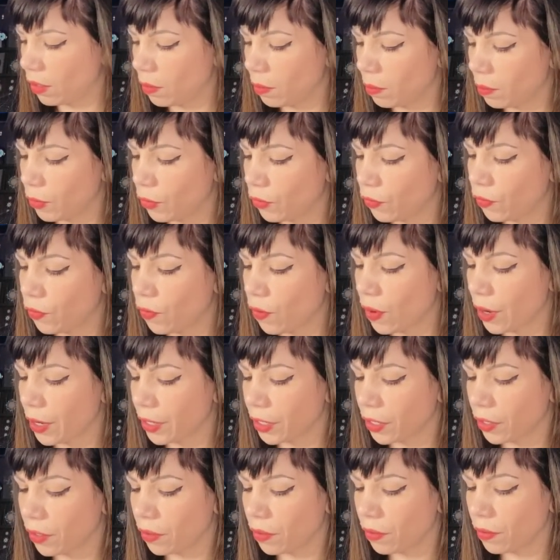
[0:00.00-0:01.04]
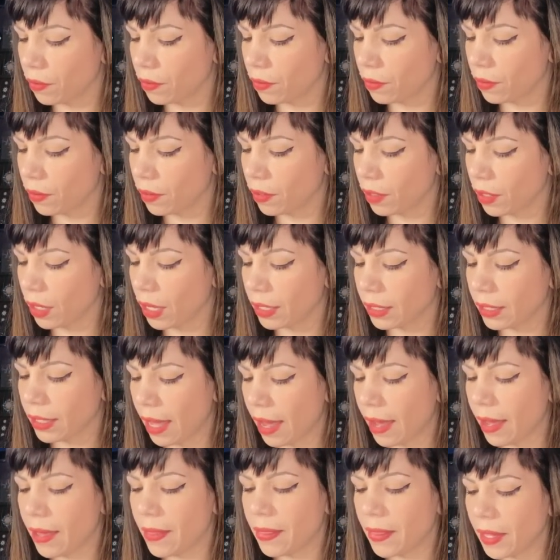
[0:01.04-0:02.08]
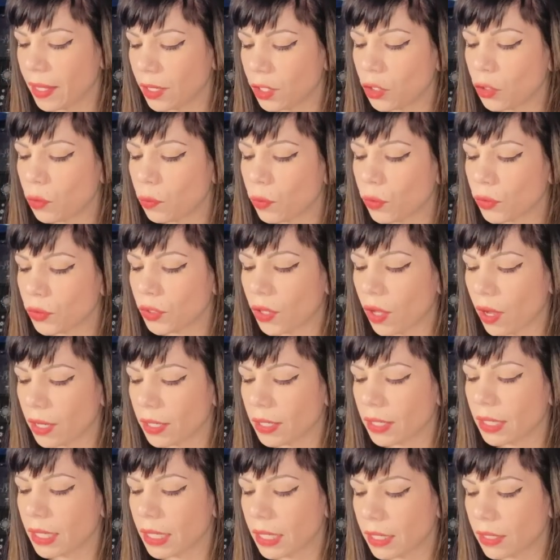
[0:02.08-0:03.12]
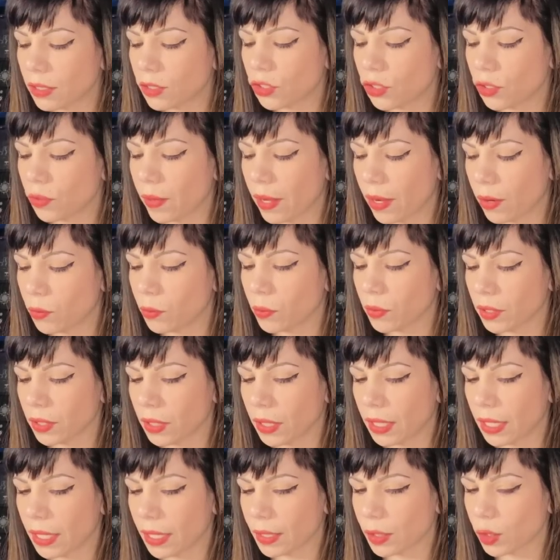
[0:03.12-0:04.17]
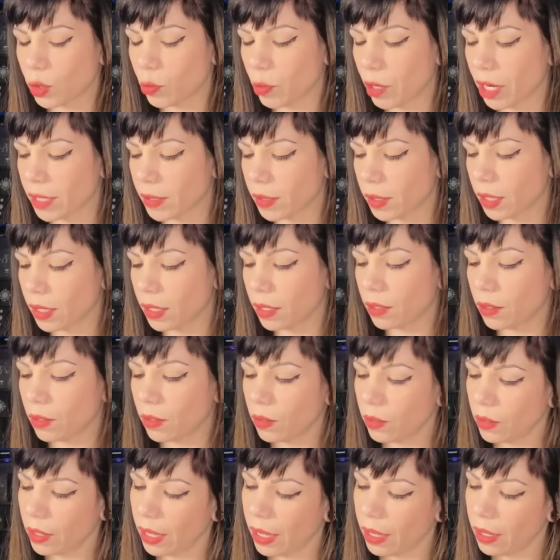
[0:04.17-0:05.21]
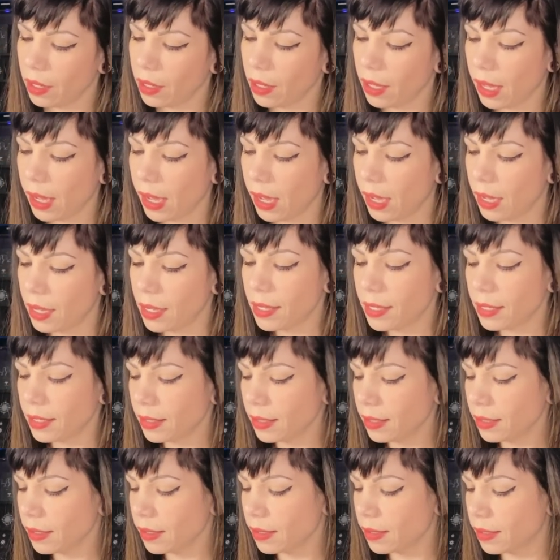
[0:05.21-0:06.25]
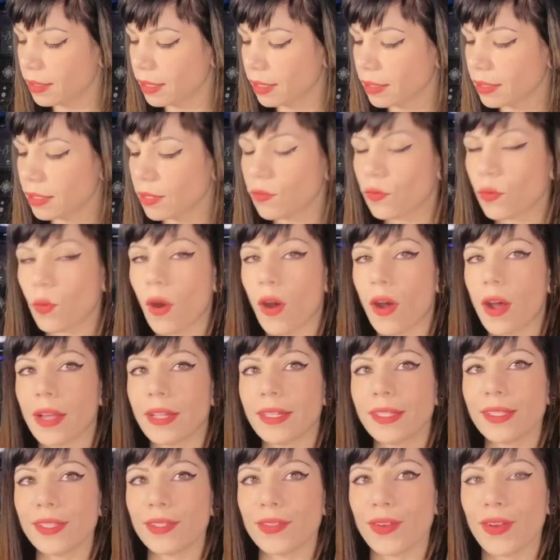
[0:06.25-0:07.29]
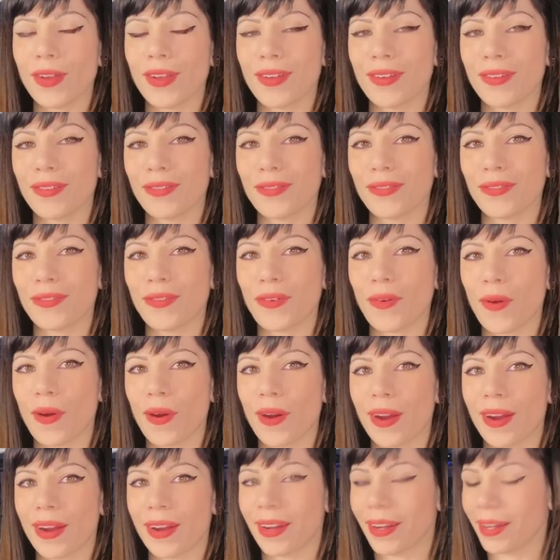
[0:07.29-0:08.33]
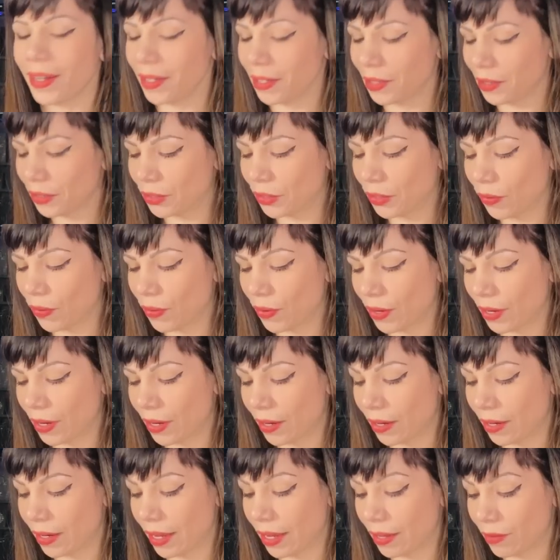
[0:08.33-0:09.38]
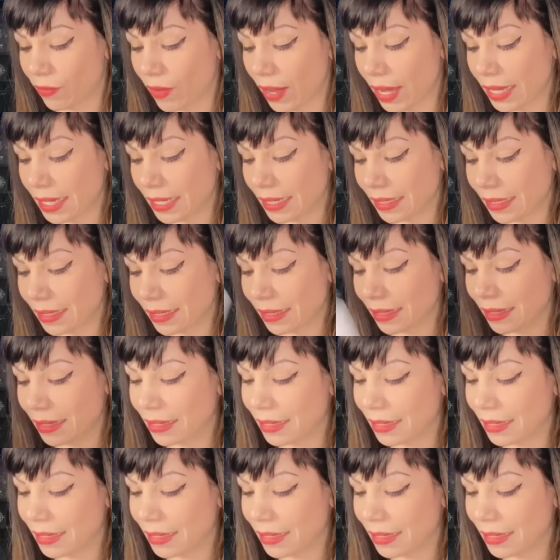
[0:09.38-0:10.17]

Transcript: before you, uh, yeah, and then you will not need to outwardly express it. Okay. Six of Wands for your advice.